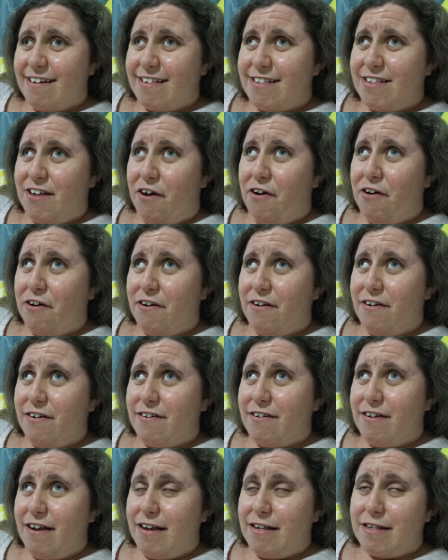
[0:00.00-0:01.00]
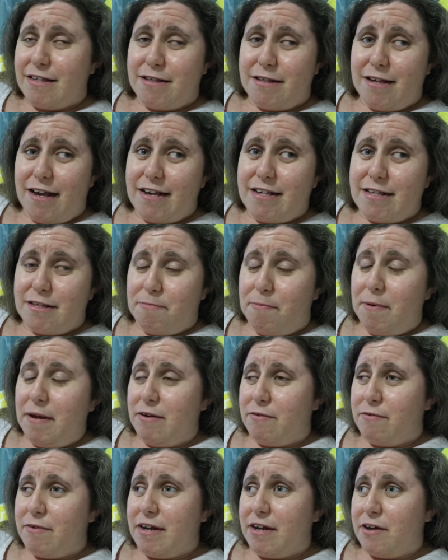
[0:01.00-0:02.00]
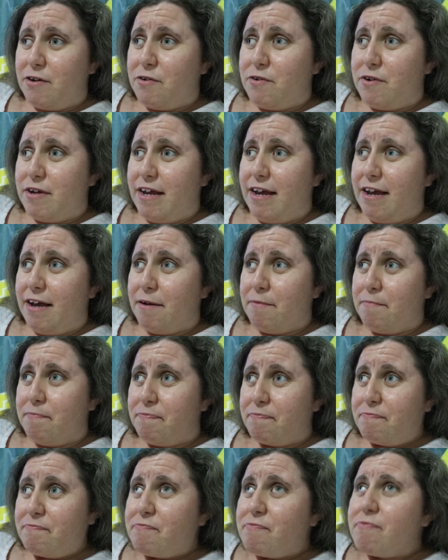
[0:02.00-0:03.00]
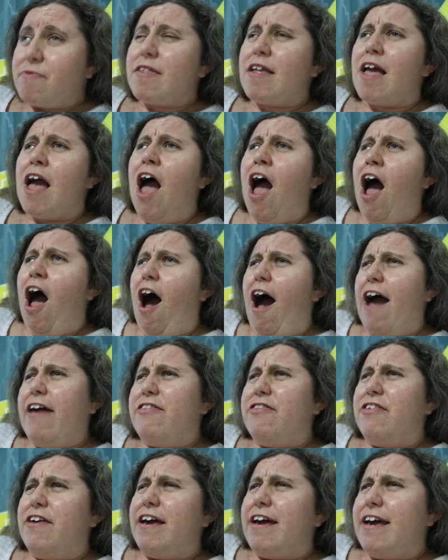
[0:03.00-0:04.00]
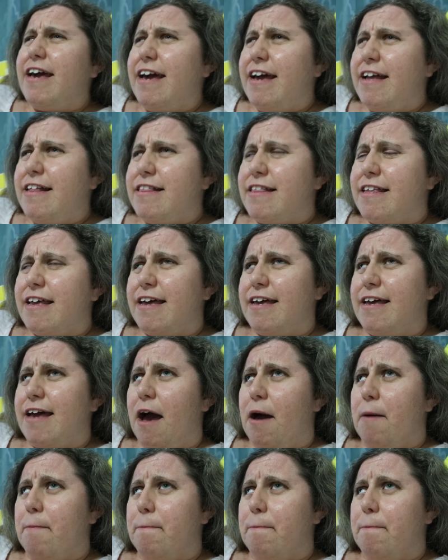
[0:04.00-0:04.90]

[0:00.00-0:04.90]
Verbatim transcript: so it's been a really good year. I think in the